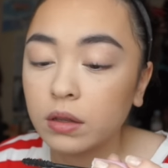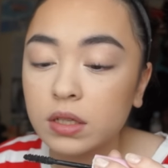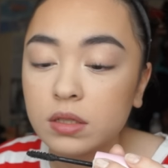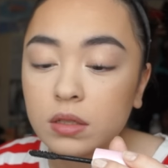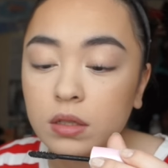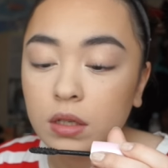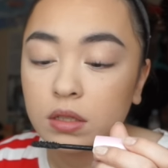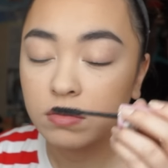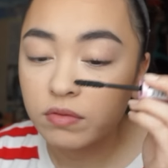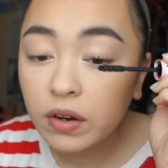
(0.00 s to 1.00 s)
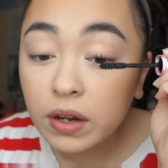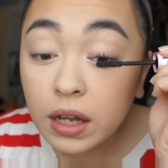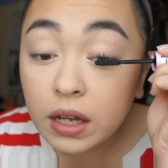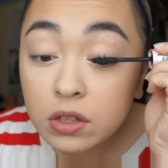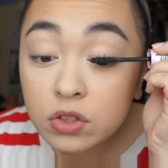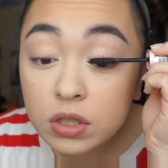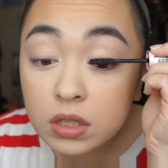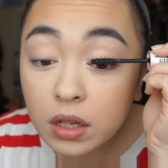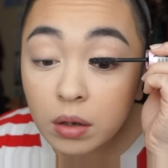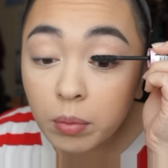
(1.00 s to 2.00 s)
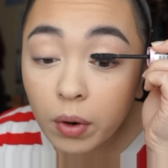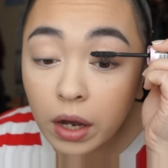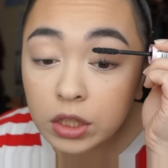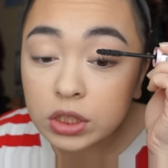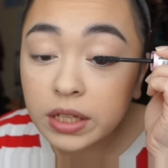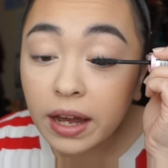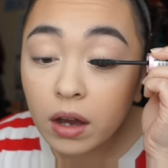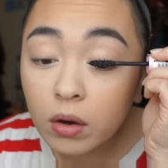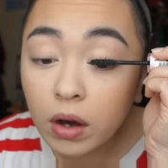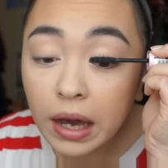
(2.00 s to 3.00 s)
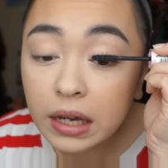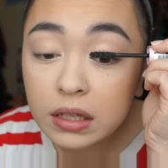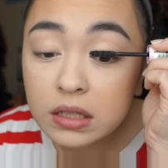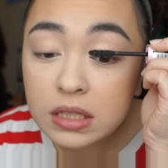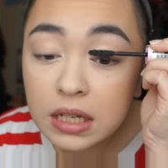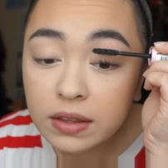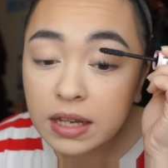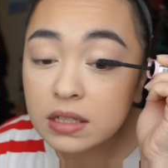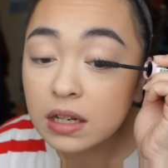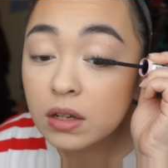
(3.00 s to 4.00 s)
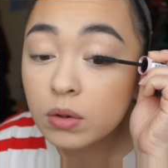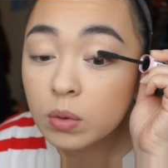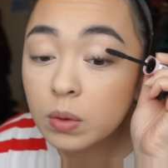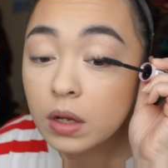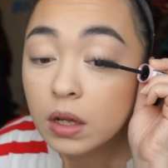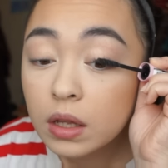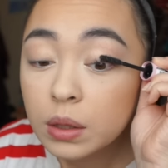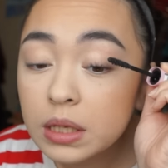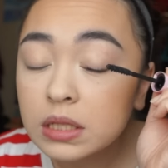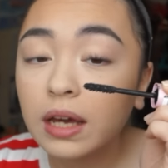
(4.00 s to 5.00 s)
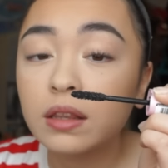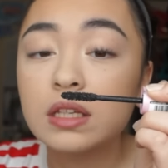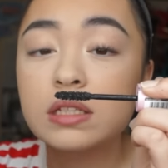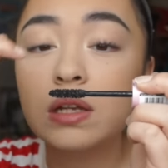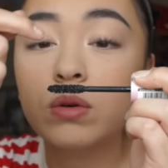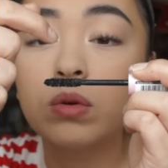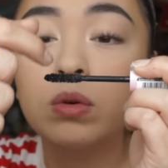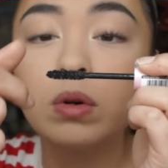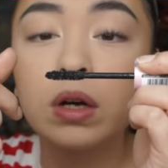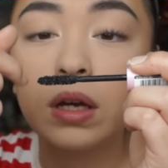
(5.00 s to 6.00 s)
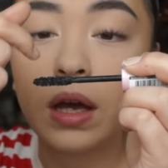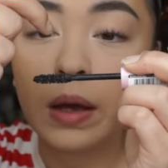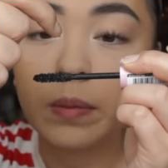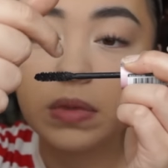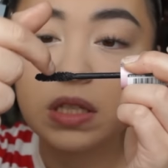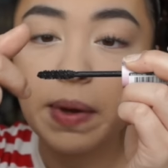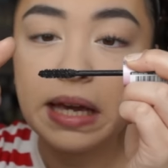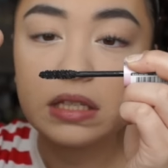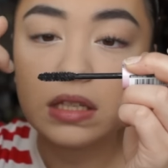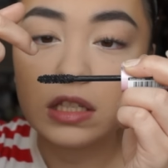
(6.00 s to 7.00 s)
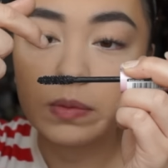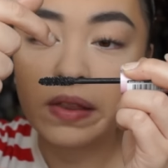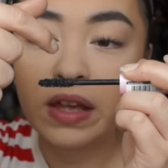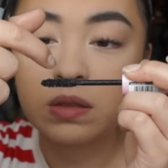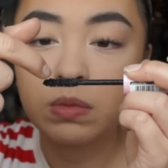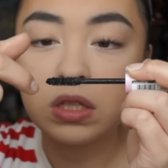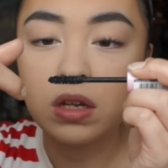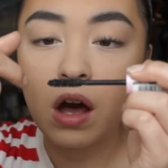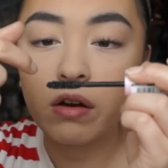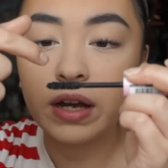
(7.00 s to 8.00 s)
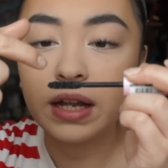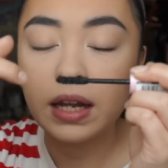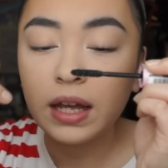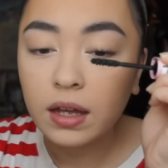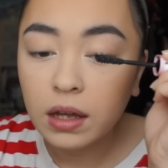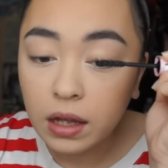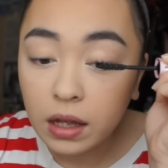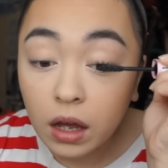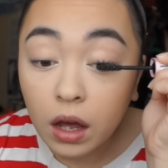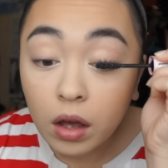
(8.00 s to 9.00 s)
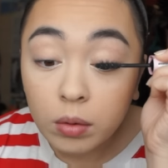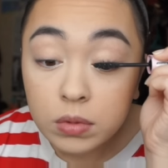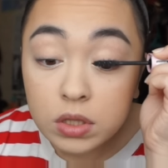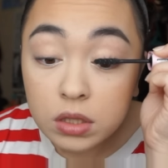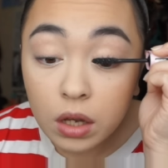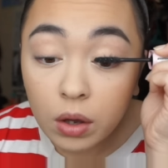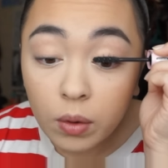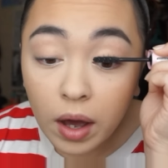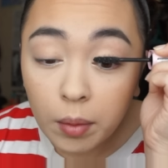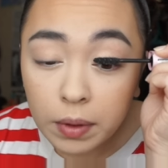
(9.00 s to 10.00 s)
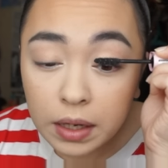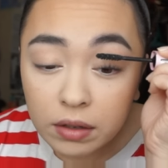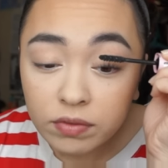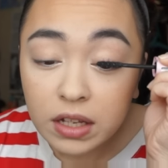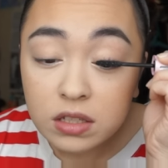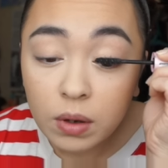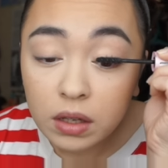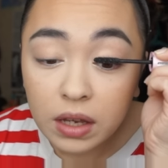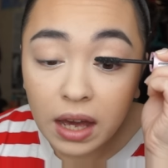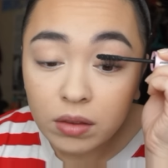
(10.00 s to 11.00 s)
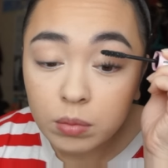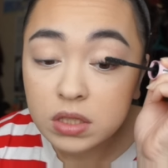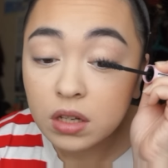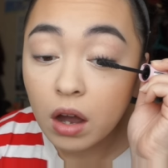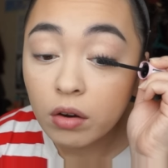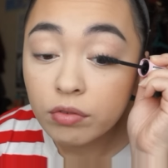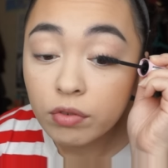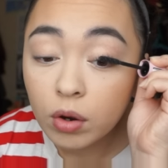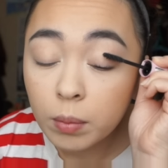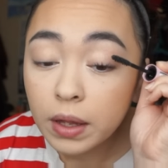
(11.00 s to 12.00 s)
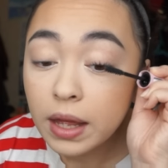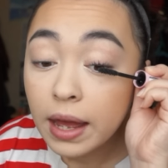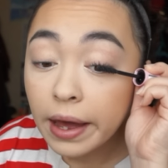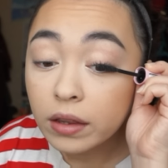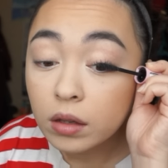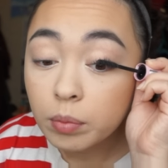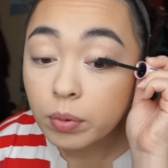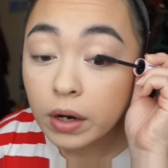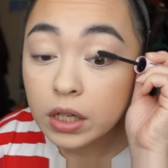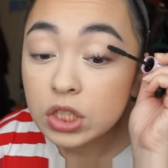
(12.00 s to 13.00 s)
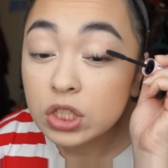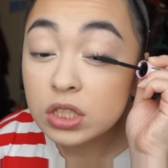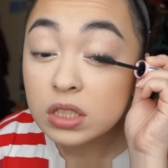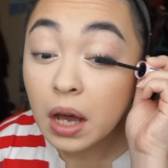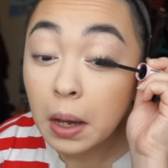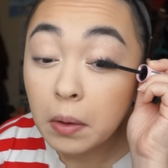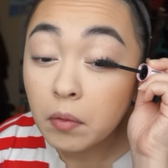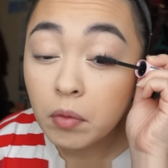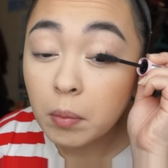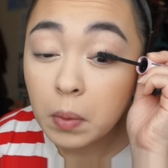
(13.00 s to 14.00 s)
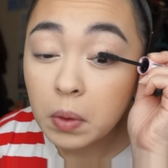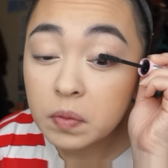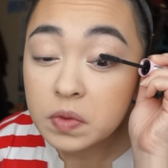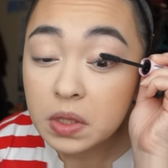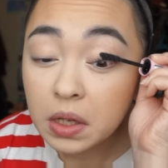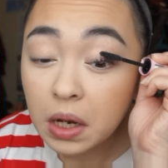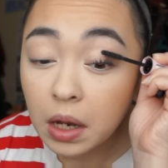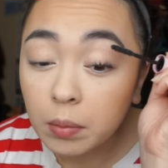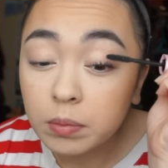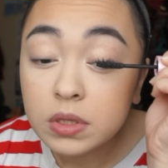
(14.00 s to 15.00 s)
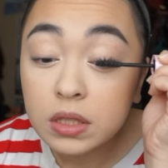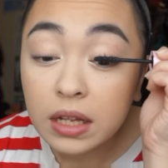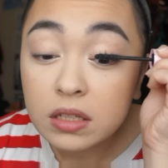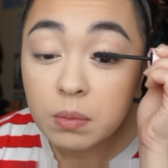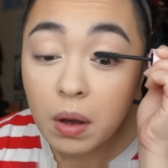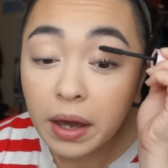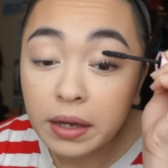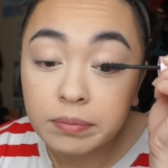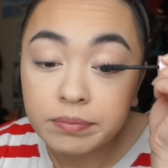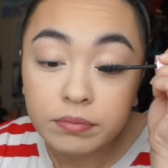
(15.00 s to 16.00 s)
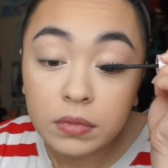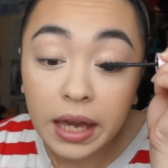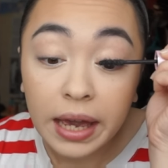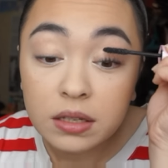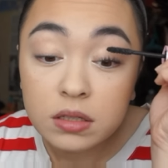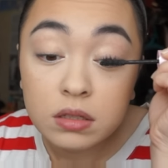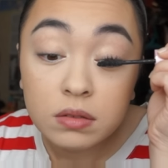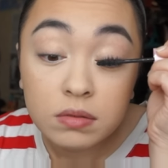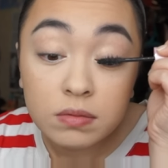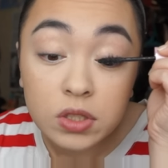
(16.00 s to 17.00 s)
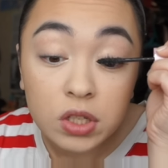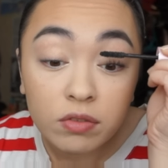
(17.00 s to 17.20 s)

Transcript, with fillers: this is a very interesting brush. Now I can see there's a little, there's like these little um, spaces where there's mascara in it. Um, so I believe that's where you get the mascara from and the brush just kind of removes the clumps. That's my guess so